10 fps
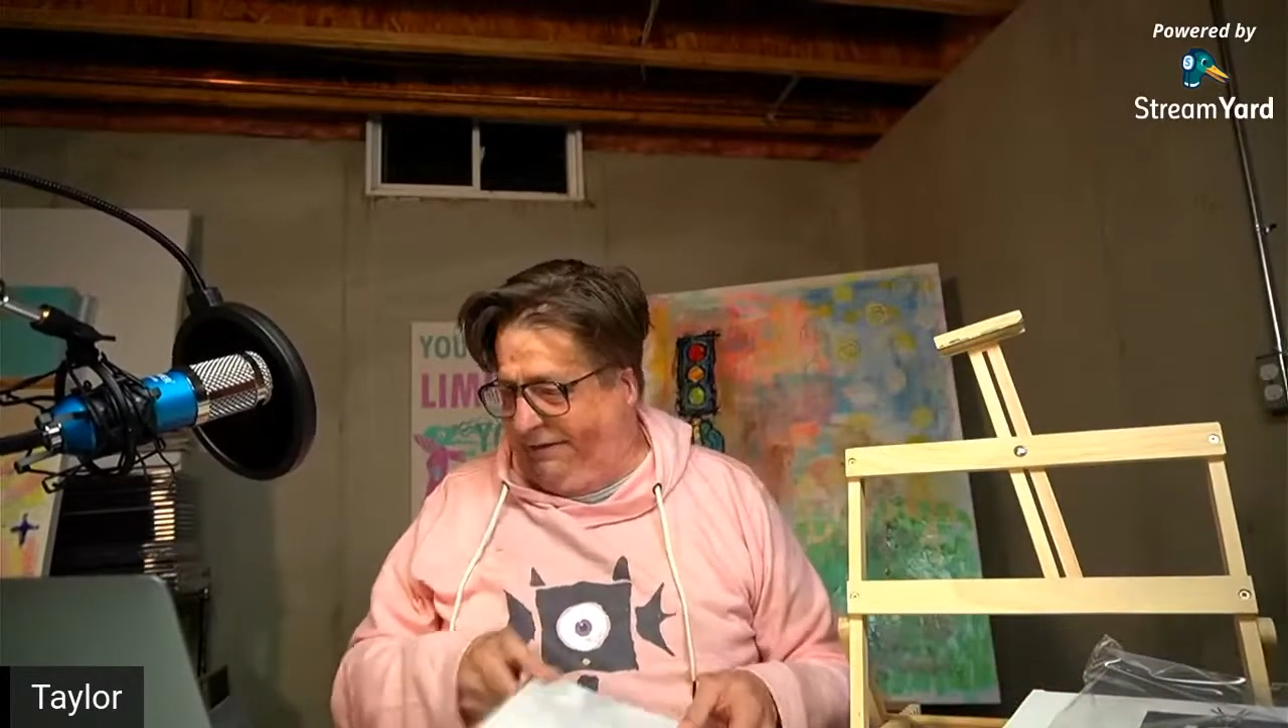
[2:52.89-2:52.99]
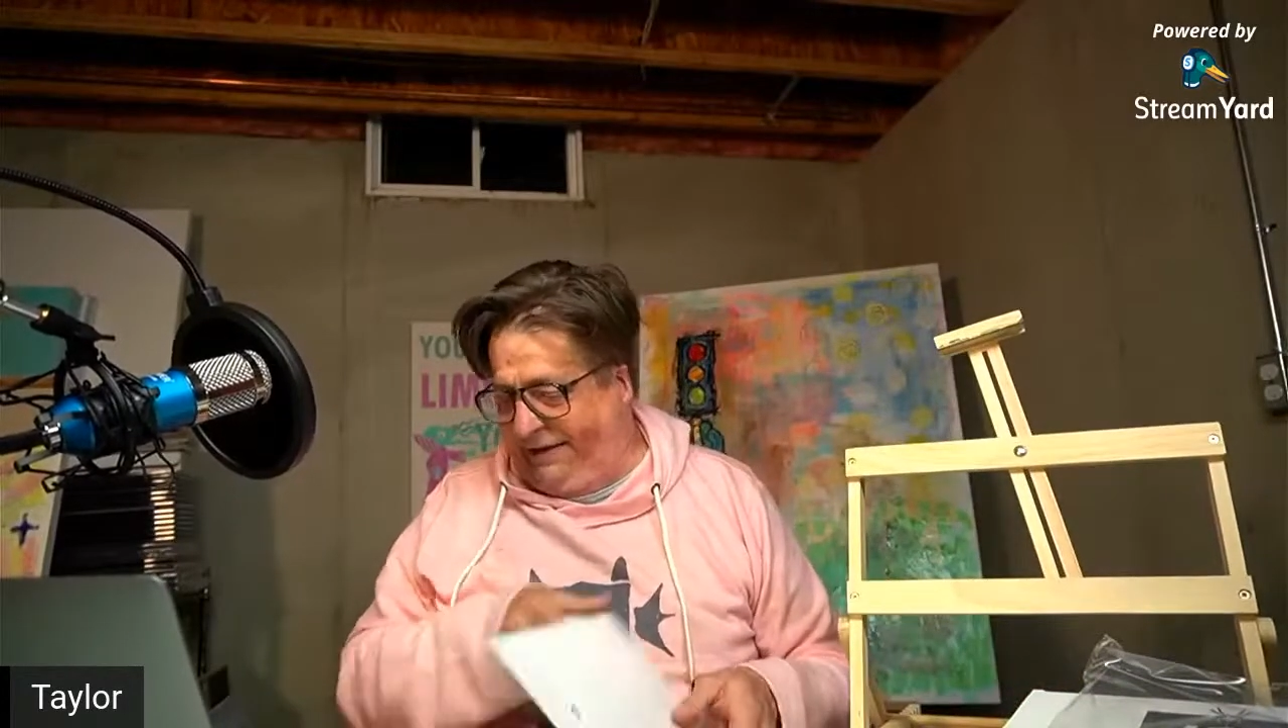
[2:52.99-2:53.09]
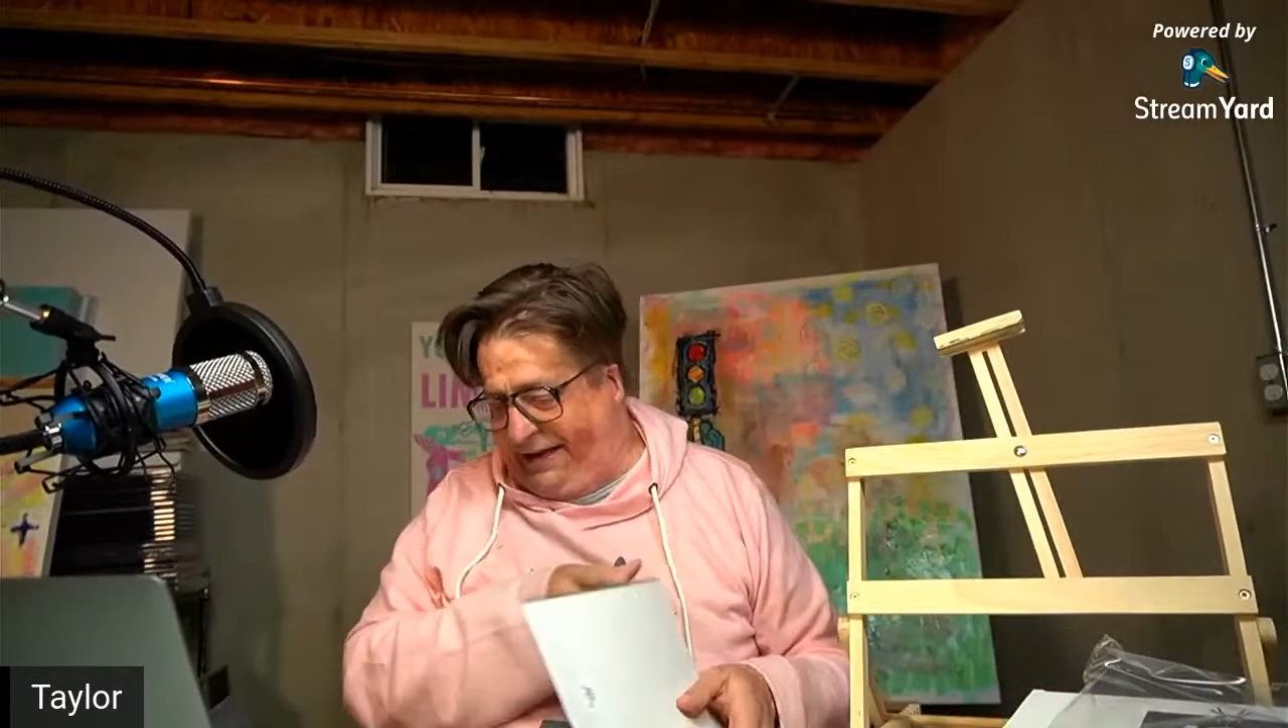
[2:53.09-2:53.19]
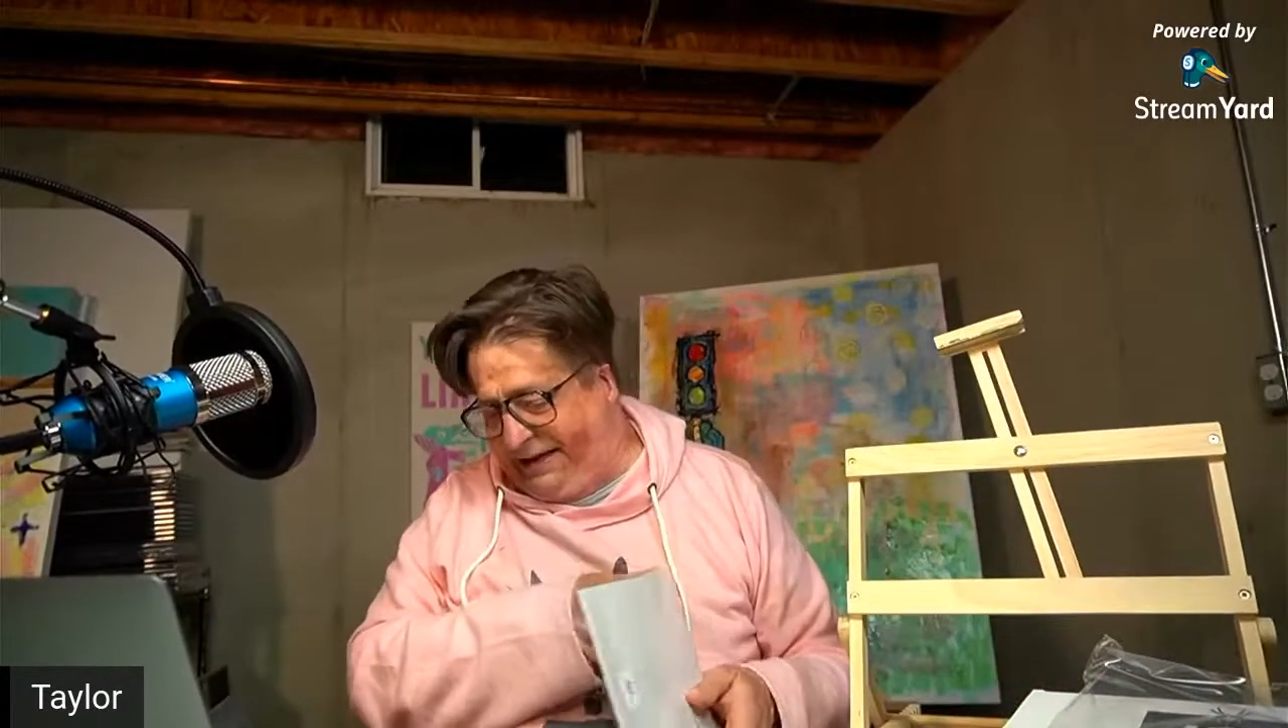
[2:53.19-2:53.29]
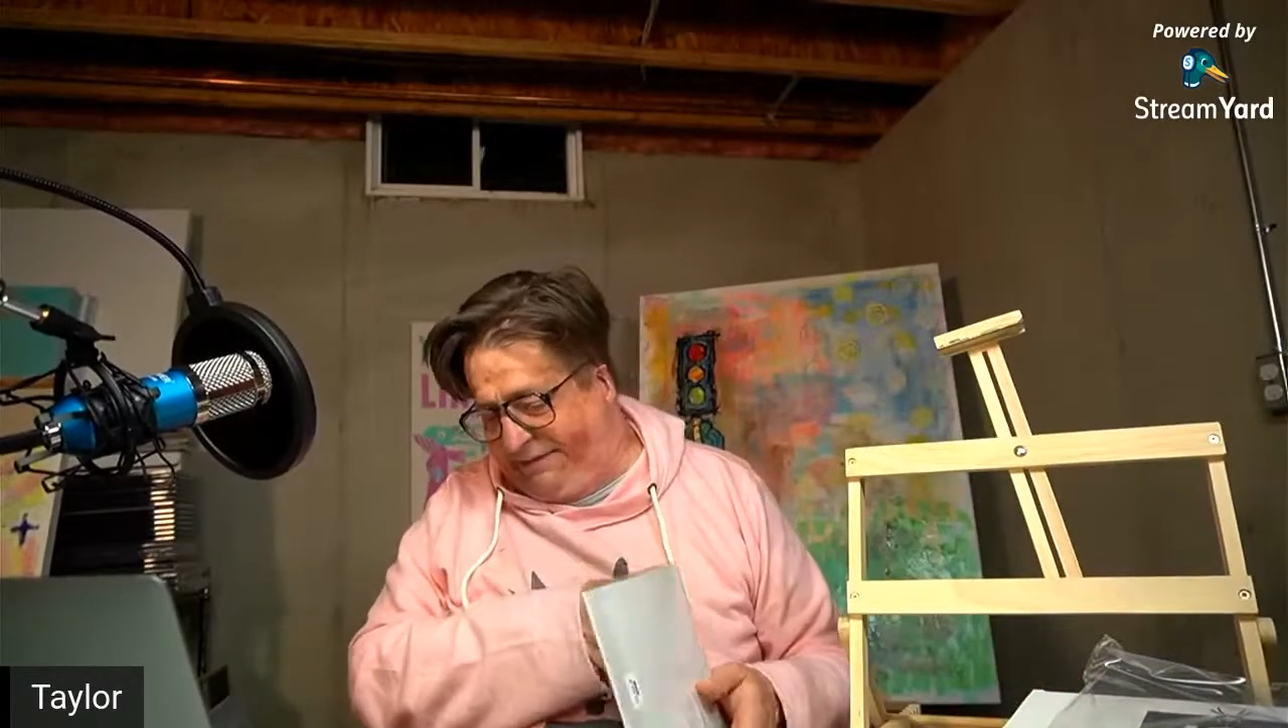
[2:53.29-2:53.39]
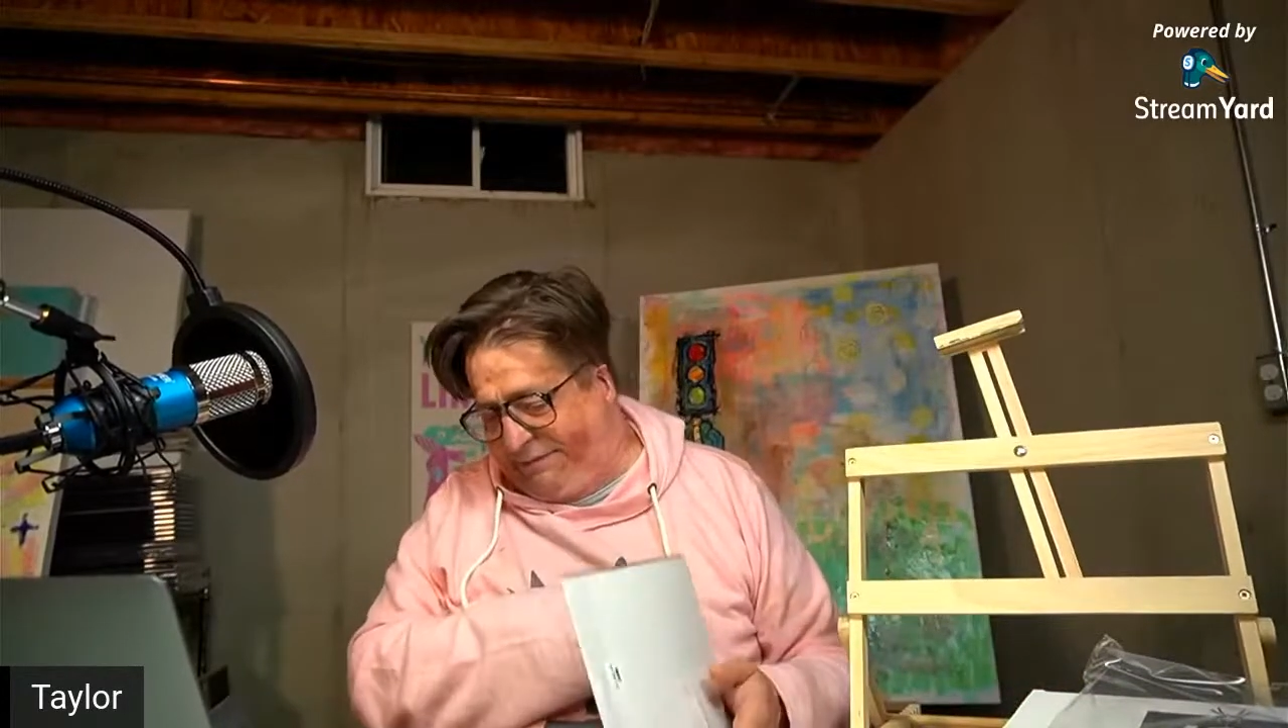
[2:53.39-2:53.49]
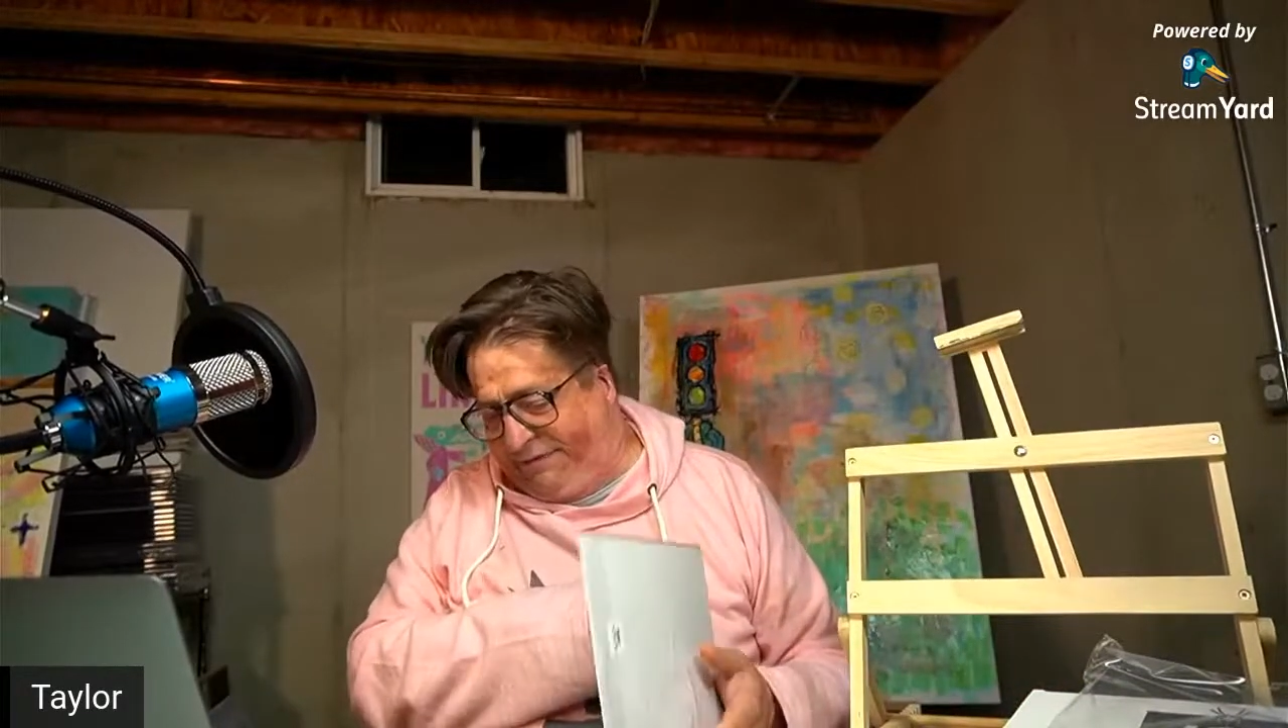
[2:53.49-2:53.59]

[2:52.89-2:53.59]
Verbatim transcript: the